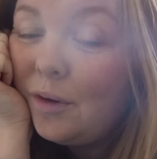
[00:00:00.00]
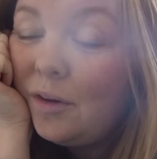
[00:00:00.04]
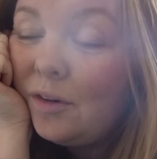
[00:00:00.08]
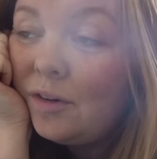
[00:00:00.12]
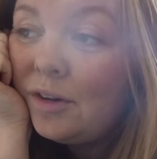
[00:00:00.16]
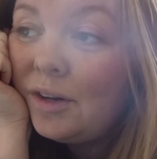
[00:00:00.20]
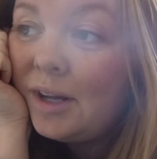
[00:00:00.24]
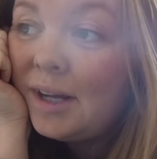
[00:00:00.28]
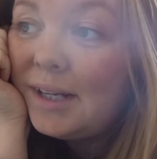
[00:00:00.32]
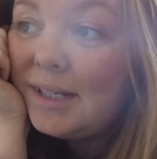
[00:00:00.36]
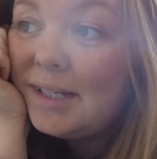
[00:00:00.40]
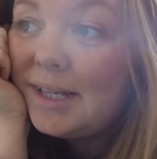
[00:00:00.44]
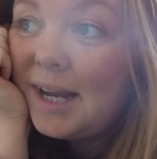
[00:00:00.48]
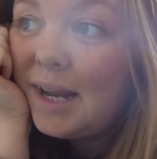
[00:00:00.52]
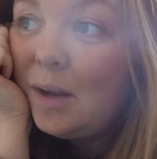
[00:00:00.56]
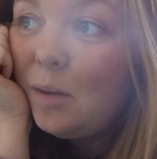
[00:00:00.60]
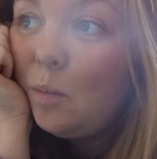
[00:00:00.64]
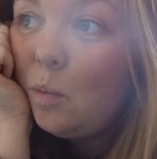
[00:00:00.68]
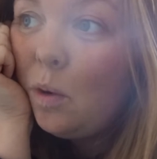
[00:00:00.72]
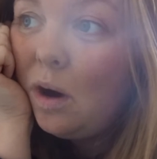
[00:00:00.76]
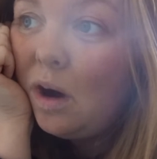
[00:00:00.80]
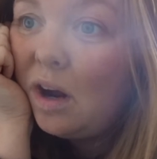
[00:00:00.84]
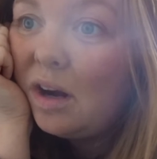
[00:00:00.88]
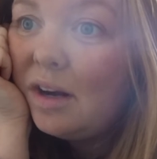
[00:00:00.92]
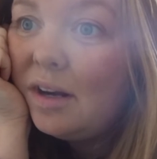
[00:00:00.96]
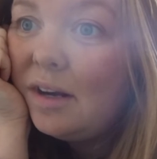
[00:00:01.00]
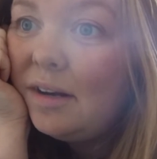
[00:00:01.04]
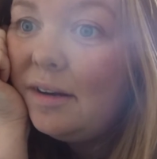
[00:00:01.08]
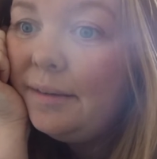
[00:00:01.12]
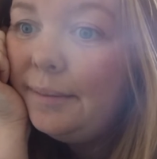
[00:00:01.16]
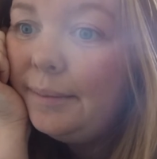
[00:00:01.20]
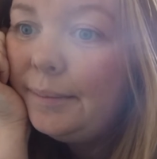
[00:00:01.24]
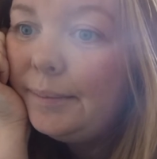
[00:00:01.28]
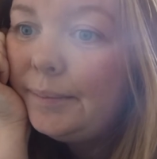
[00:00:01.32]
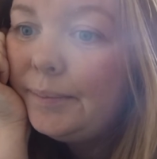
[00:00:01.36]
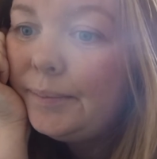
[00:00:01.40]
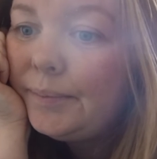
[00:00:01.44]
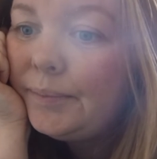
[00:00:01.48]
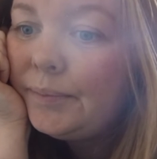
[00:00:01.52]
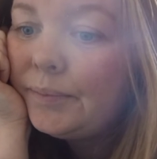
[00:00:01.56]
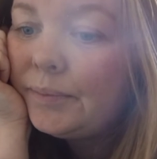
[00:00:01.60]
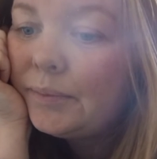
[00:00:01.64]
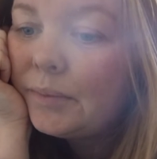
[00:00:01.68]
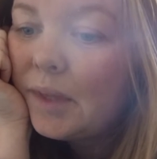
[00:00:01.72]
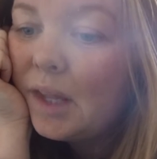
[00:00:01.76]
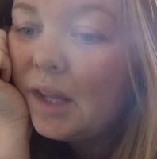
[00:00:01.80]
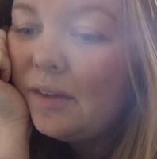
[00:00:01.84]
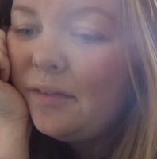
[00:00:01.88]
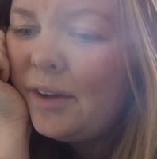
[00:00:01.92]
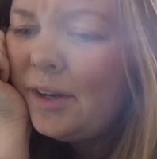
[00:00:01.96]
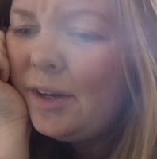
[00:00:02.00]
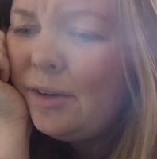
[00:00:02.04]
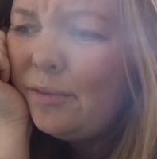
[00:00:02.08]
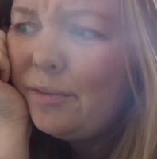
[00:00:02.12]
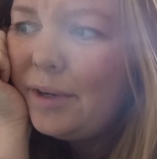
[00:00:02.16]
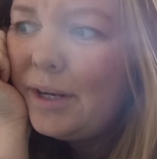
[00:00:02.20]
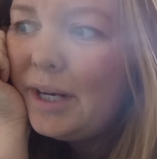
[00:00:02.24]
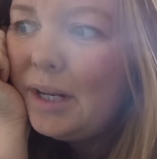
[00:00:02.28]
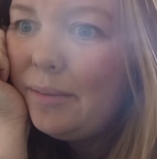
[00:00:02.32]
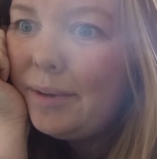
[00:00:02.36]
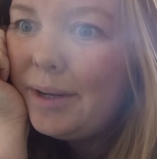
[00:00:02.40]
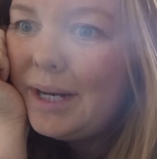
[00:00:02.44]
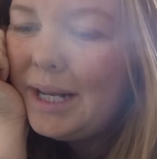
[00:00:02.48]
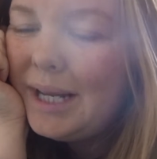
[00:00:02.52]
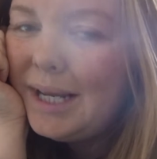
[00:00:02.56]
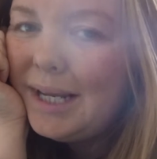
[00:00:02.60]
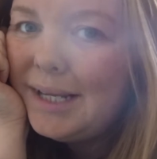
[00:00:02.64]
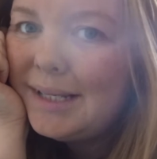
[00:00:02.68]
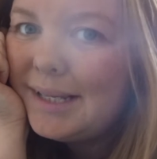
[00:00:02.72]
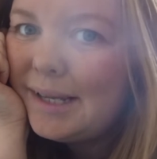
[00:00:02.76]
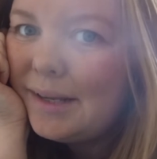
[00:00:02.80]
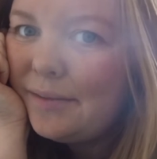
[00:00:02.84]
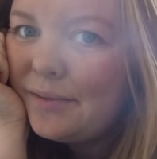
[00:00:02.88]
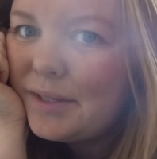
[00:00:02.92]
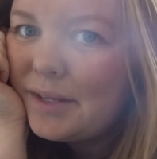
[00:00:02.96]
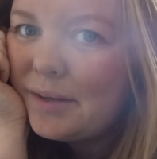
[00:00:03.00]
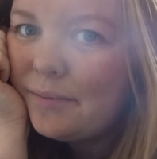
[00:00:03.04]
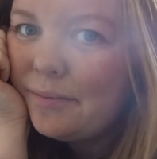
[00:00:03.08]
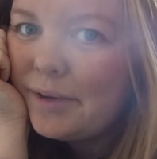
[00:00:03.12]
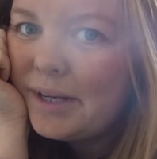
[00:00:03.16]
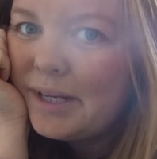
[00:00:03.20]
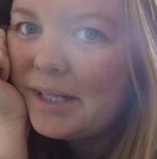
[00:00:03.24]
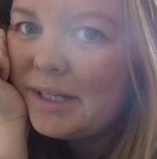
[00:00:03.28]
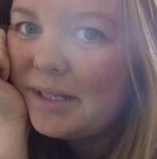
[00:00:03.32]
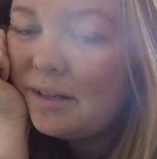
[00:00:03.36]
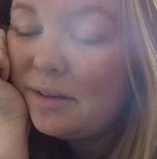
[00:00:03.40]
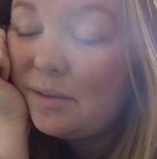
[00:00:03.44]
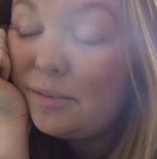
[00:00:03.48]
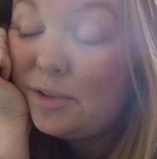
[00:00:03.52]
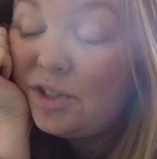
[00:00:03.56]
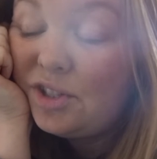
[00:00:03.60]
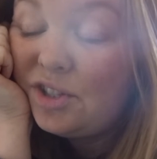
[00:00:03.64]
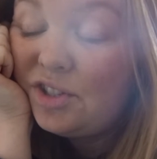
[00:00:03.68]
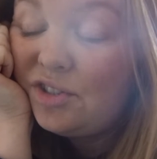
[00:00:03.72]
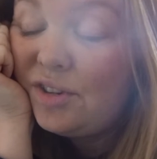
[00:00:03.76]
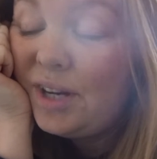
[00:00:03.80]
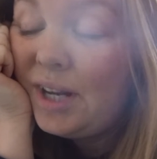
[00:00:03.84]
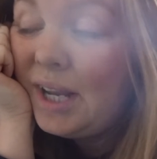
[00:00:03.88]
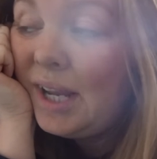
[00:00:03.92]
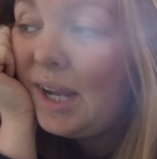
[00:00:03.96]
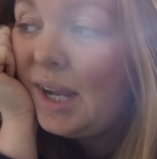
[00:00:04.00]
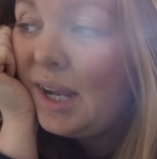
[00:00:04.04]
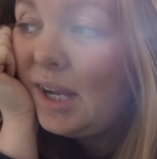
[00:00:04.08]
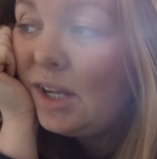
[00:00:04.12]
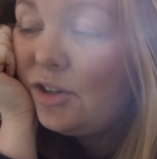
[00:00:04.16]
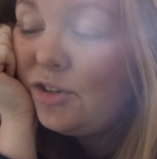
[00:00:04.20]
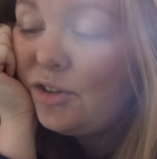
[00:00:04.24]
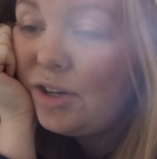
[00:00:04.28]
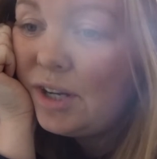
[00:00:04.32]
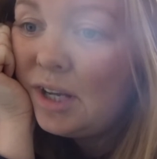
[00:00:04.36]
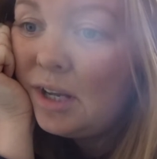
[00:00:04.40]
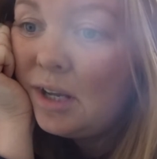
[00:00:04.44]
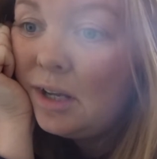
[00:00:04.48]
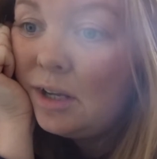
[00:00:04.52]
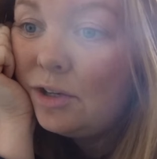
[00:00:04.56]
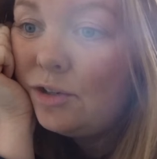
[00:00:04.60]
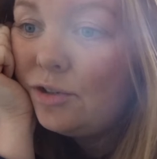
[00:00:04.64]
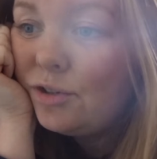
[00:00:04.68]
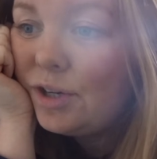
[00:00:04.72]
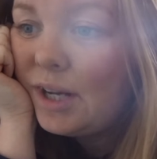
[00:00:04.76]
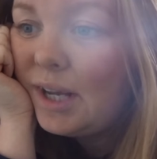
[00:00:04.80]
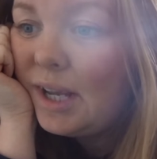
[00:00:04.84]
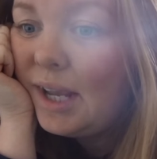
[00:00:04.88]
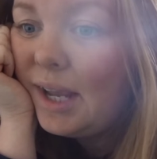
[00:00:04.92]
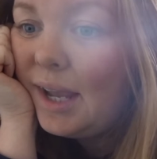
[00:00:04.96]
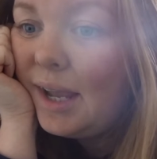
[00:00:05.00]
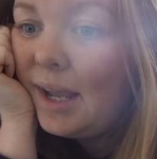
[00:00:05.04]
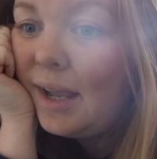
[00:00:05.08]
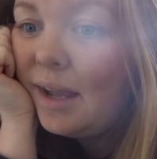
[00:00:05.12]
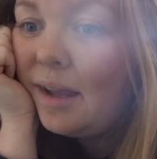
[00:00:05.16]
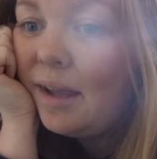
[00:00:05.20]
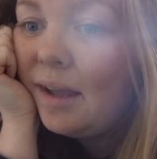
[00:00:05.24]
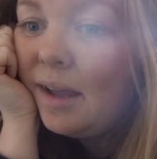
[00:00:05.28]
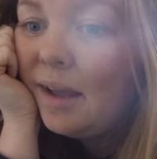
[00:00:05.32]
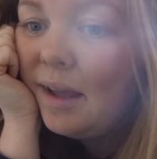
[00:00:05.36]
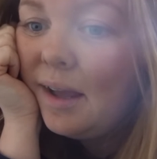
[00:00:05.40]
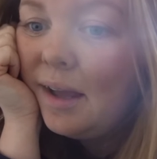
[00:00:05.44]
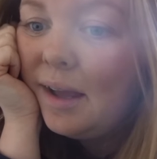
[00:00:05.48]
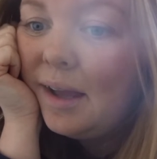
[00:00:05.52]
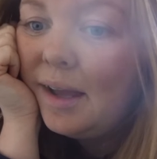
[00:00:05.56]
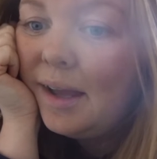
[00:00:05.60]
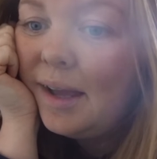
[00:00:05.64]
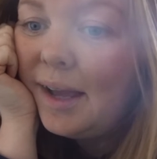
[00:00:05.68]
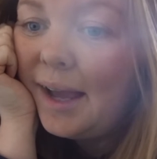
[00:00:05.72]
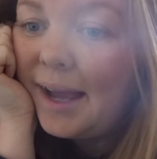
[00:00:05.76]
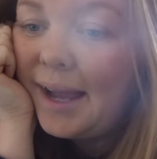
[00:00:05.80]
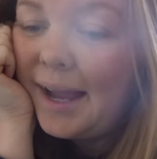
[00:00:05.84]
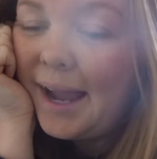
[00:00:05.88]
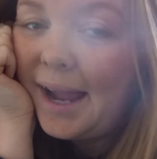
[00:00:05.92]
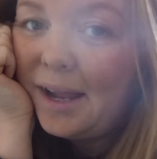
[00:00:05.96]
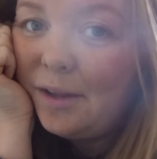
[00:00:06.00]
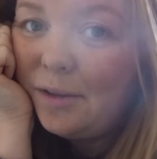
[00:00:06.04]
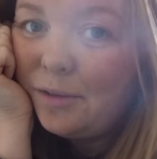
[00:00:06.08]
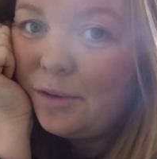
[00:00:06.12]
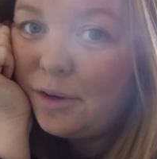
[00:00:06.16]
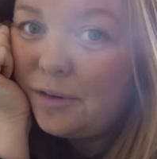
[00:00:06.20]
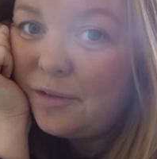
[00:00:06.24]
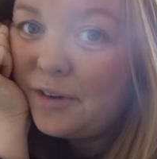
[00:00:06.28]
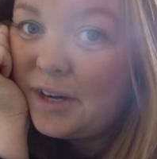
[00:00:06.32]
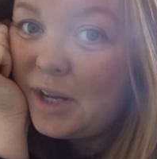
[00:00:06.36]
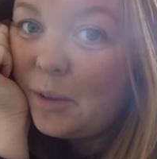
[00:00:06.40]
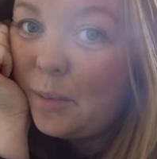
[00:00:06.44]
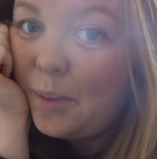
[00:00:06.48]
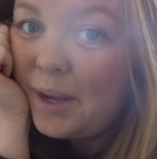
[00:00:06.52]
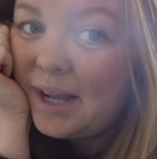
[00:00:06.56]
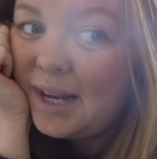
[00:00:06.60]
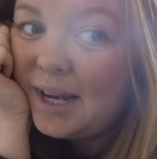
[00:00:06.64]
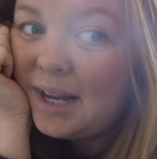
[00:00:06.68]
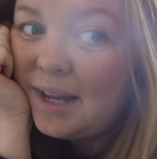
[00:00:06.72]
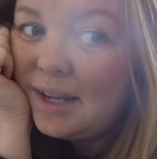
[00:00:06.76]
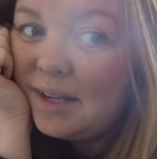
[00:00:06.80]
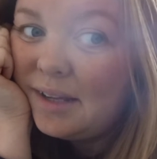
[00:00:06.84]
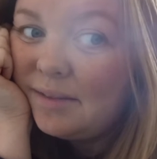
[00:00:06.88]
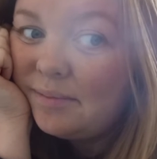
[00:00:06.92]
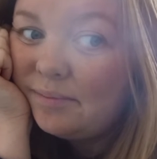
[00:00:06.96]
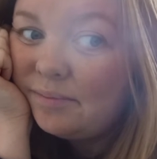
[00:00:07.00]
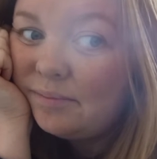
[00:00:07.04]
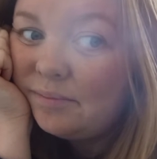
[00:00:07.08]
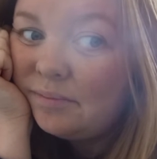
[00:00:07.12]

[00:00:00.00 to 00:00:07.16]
On day one, I found it really, really easy for some reason. I was just drinking and drinking and drinking and getting through it really quickly.